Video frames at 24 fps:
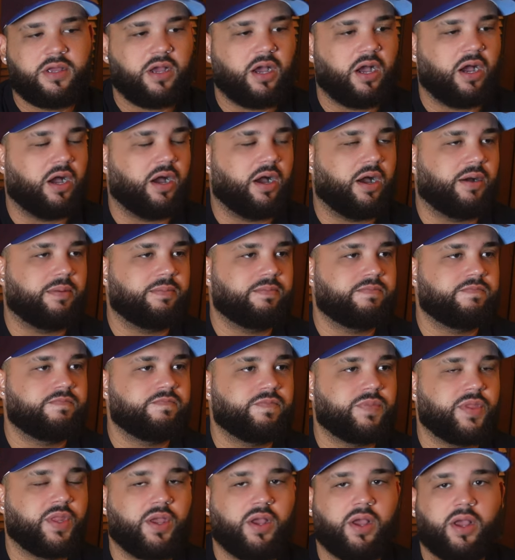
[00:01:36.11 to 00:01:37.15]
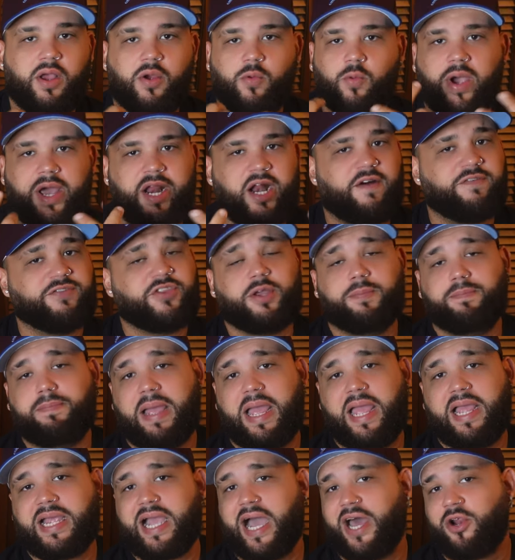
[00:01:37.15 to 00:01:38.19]
Right off the
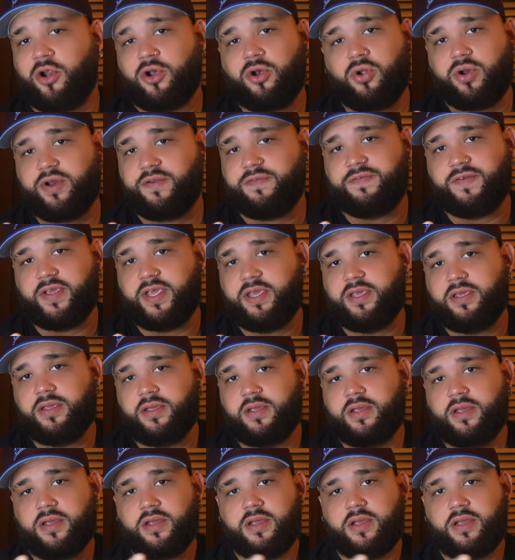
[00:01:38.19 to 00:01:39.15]
bat, I don't know the fee.